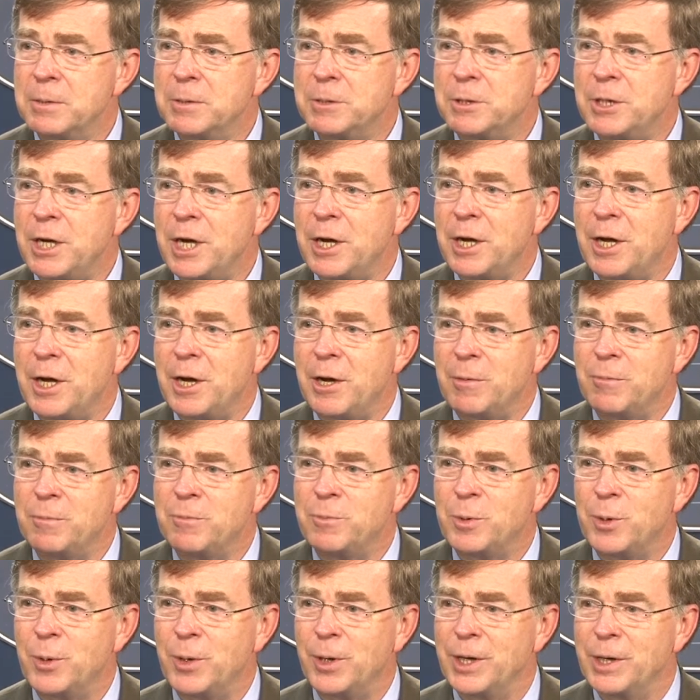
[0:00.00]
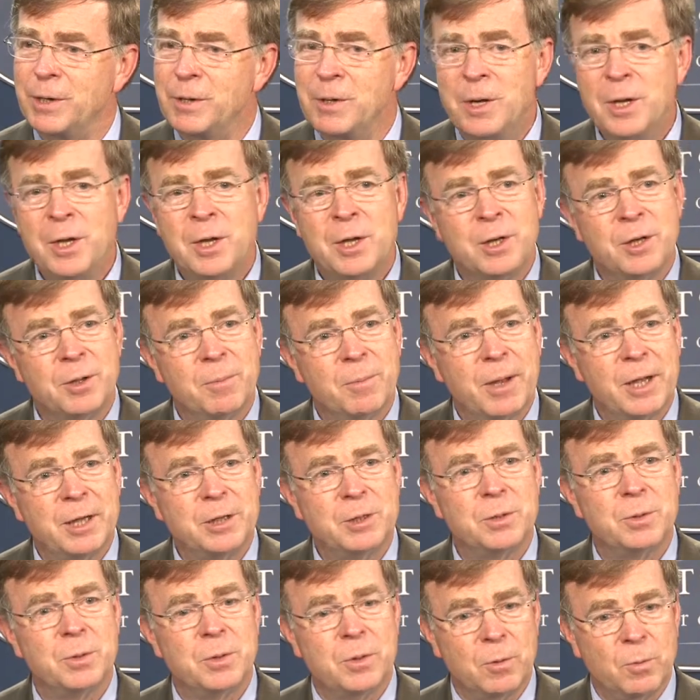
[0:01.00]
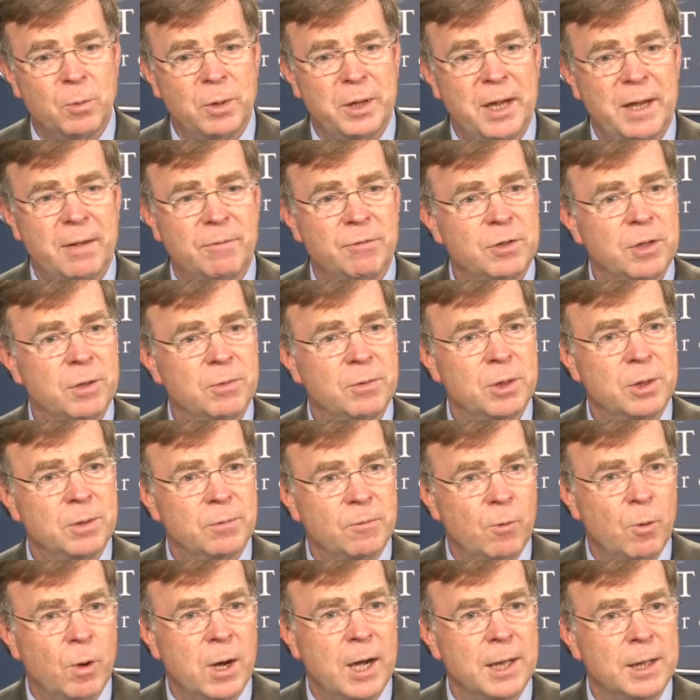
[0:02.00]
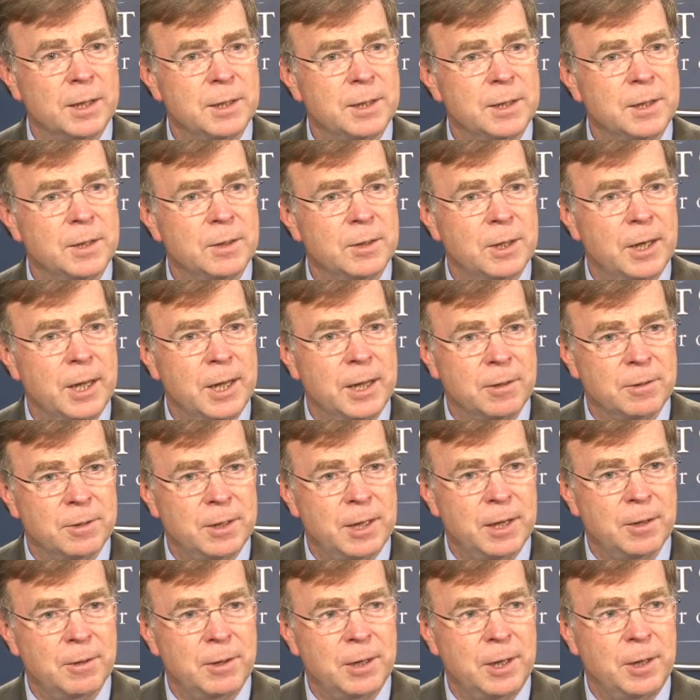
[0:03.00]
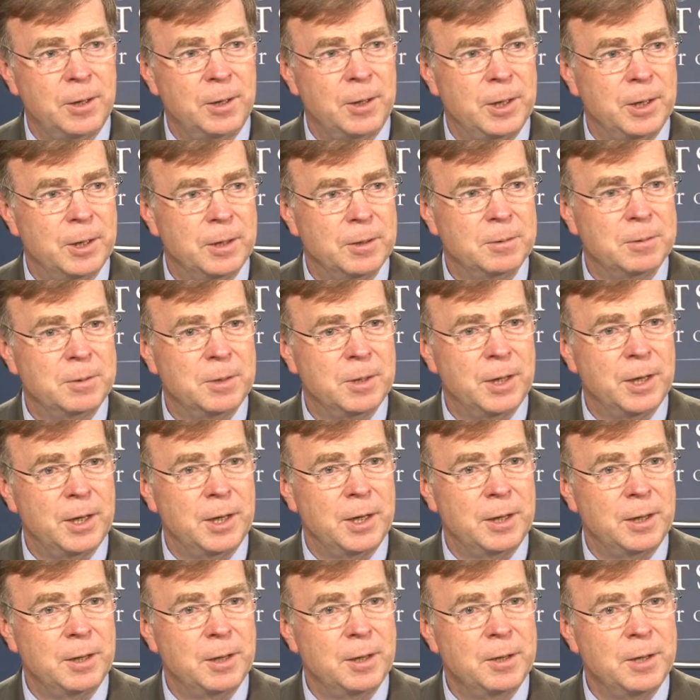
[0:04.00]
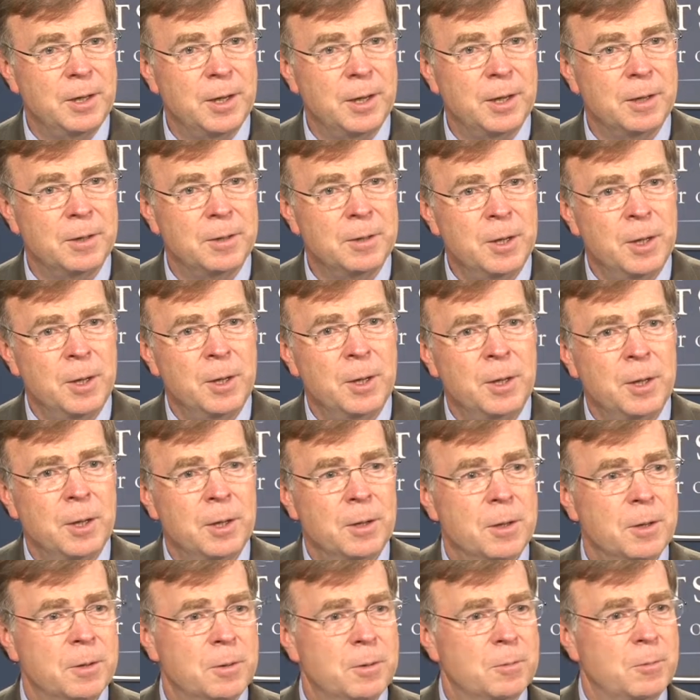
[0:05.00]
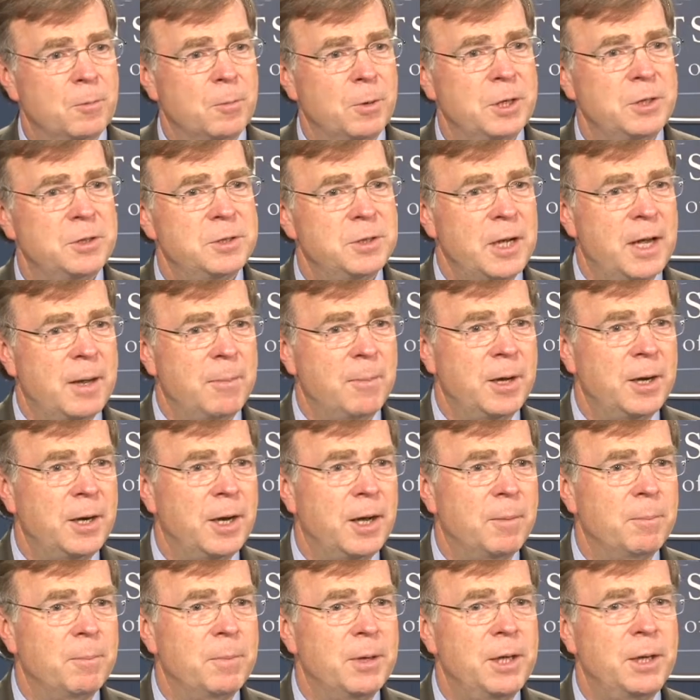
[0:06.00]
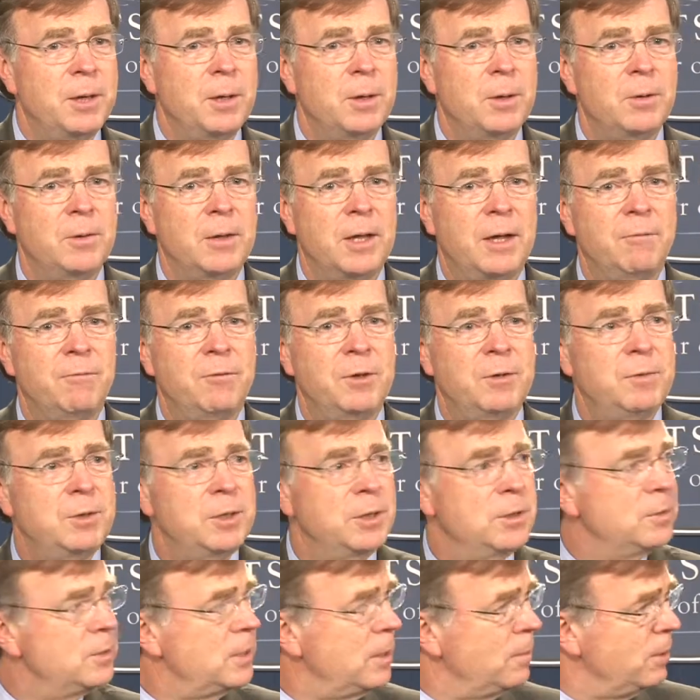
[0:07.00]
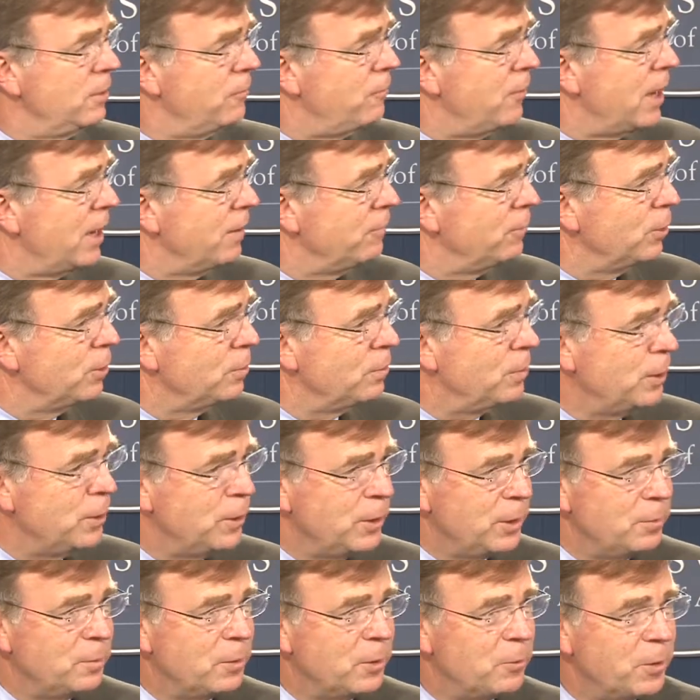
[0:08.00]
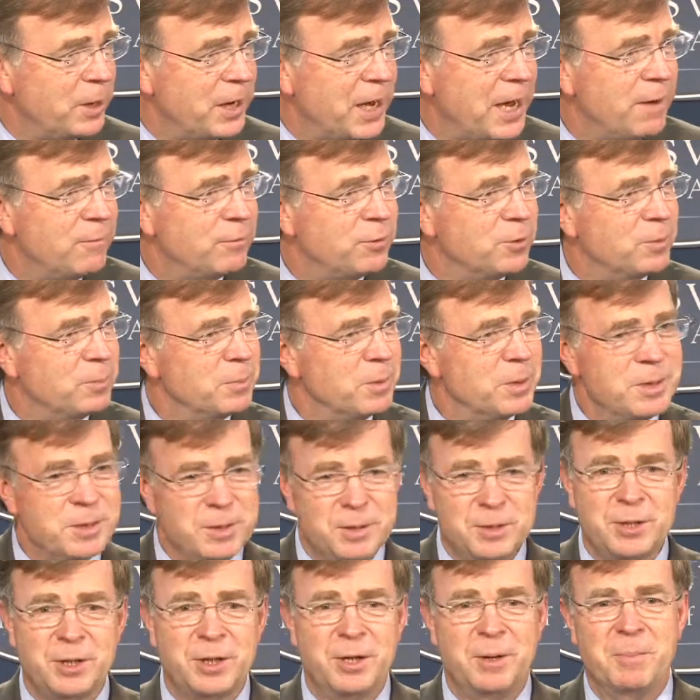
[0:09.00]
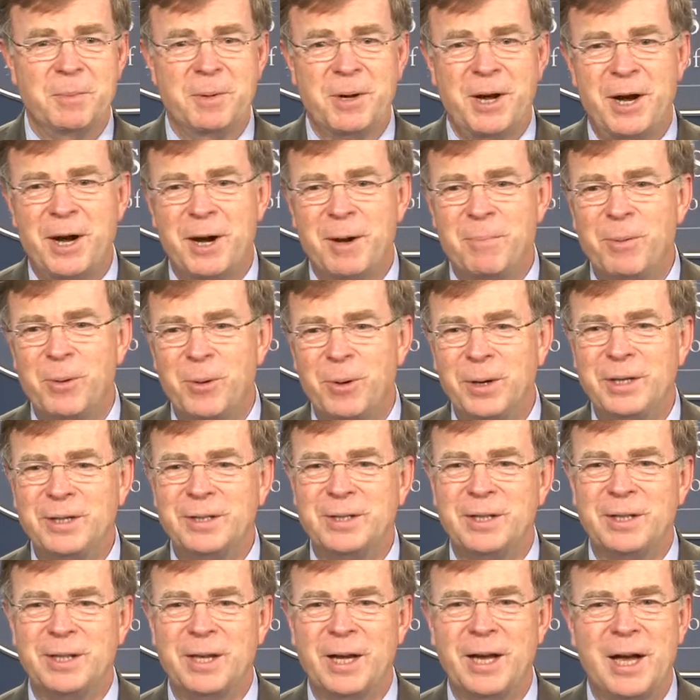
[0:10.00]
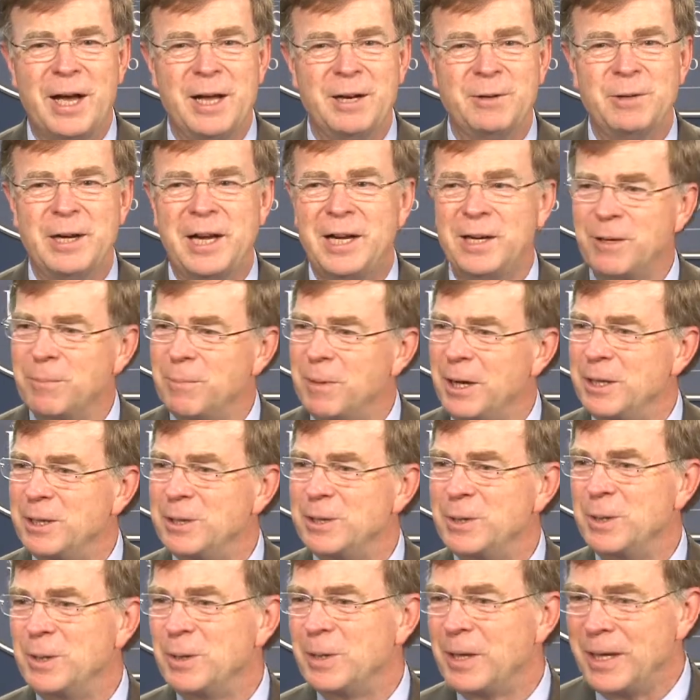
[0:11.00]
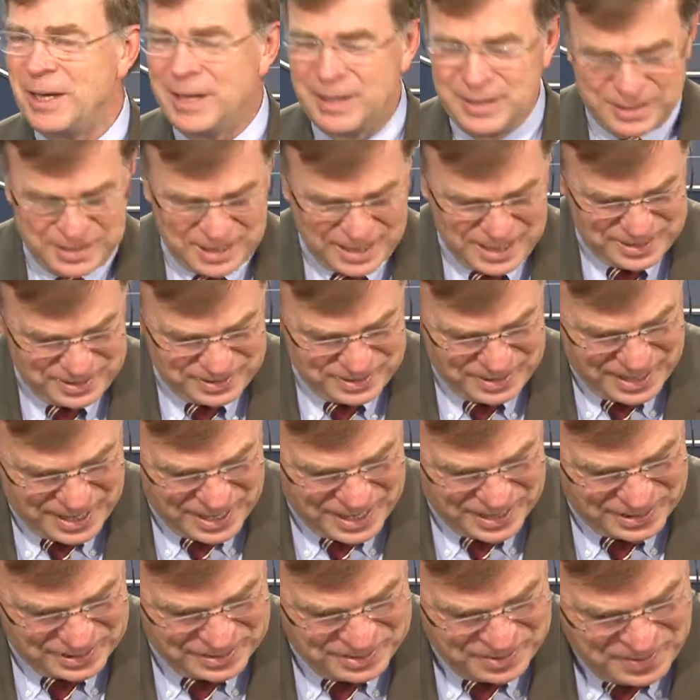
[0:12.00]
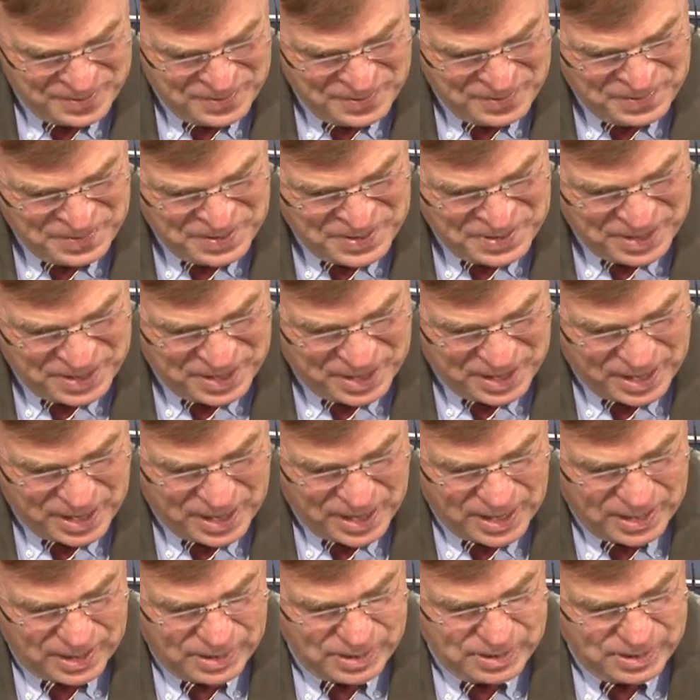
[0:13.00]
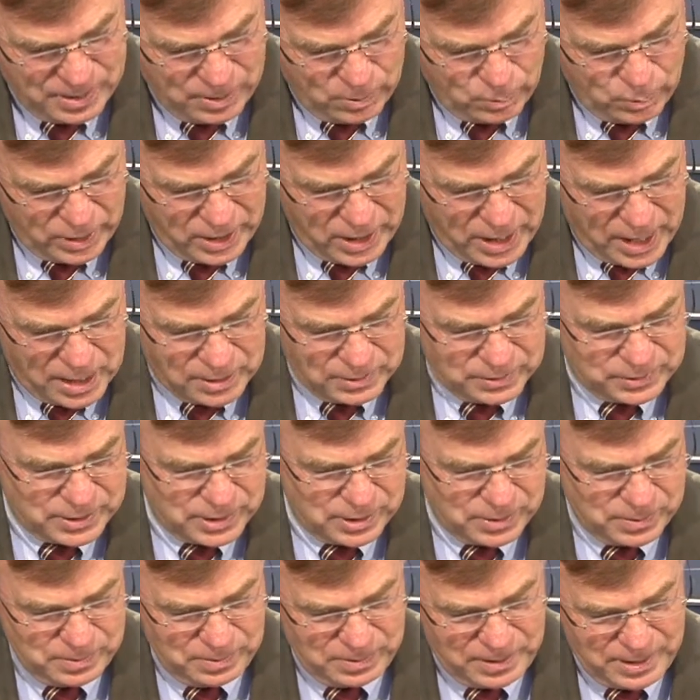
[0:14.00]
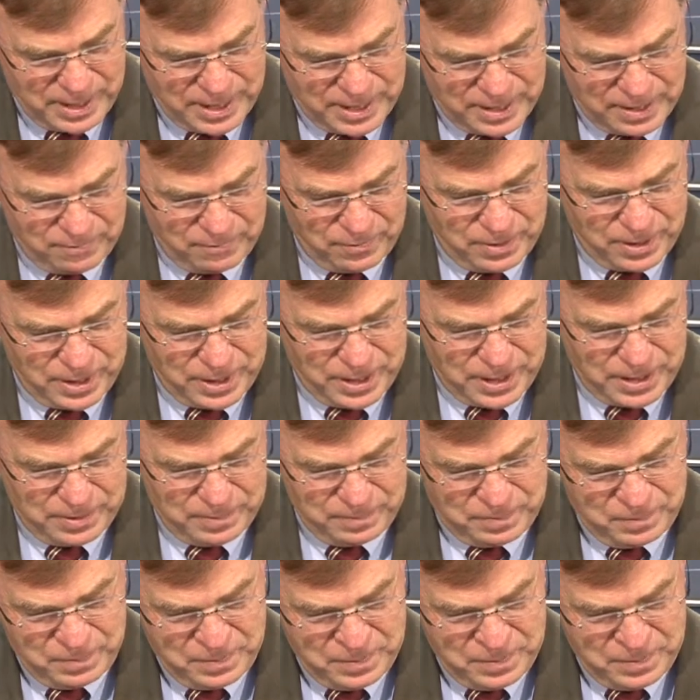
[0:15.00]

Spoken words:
checkout point to make sure that we have something of quality in the downtown area. And Reese and I may not be here in that 50 and 75-year period, but we have some points in the contract to make sure that it stays nice. We also have